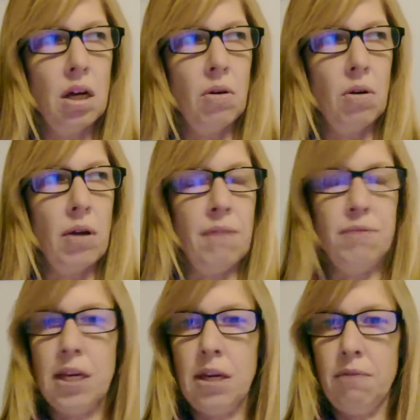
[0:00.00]
if
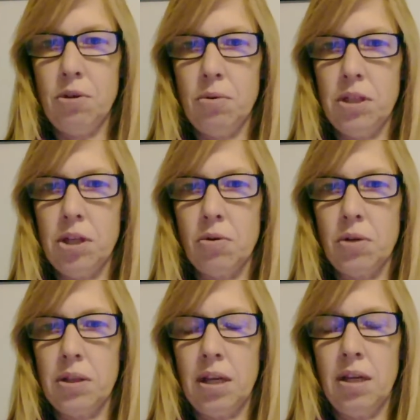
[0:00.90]
they give you a
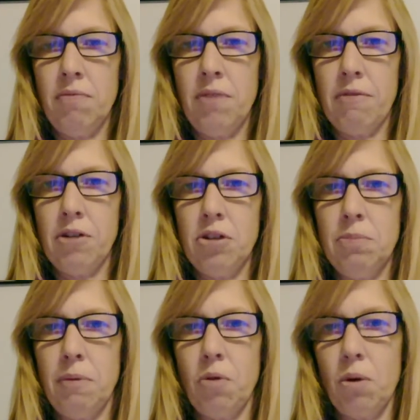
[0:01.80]
deodorant that you've never used
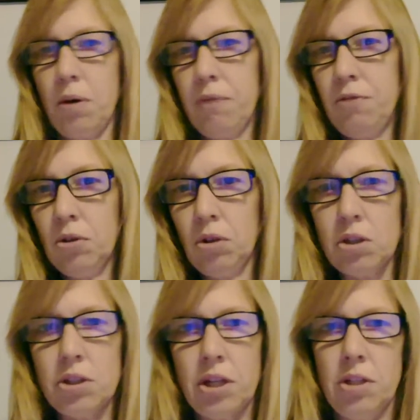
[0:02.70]
before, and what if you're
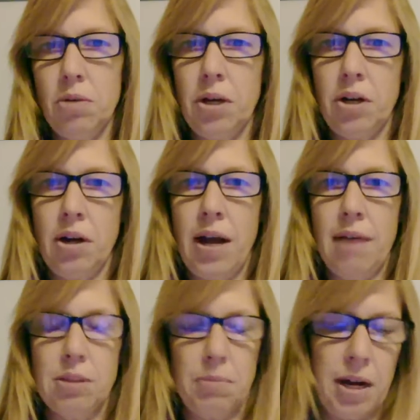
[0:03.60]
allergic to it or
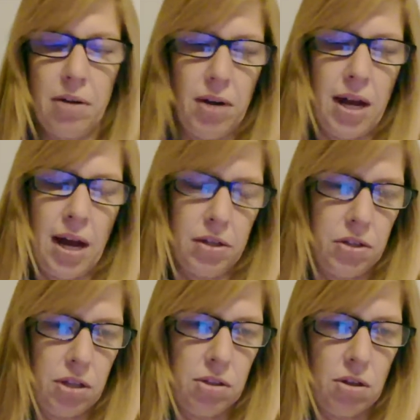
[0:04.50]
have some kind of
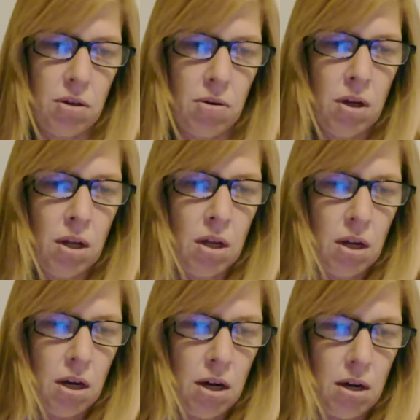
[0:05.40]
reaction. So
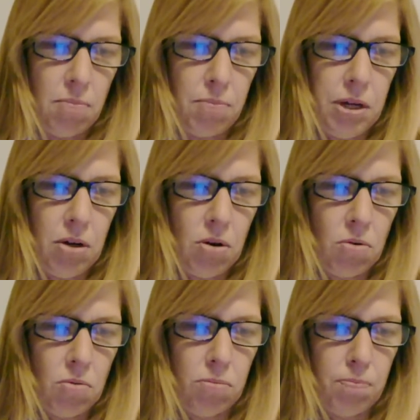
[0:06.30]
bring your
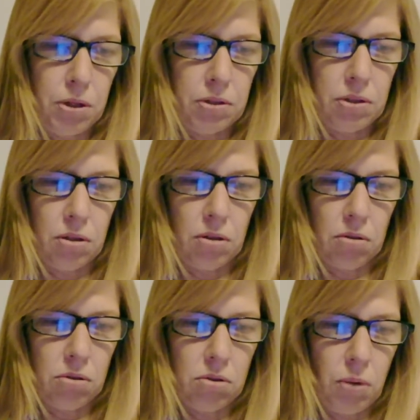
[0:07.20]
own
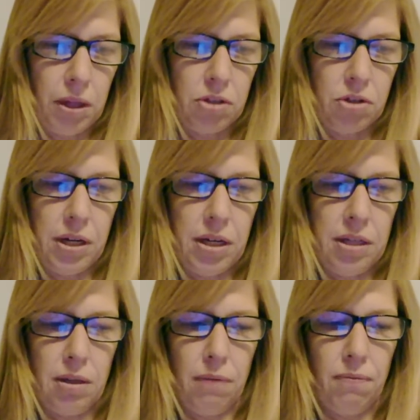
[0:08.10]
personal
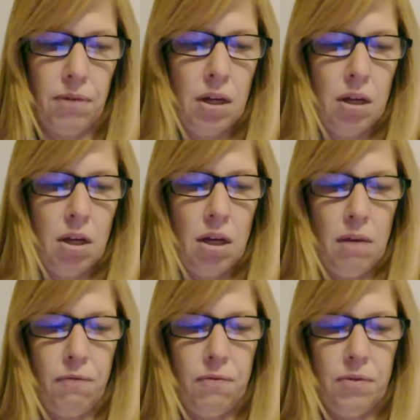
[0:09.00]
toiletries if if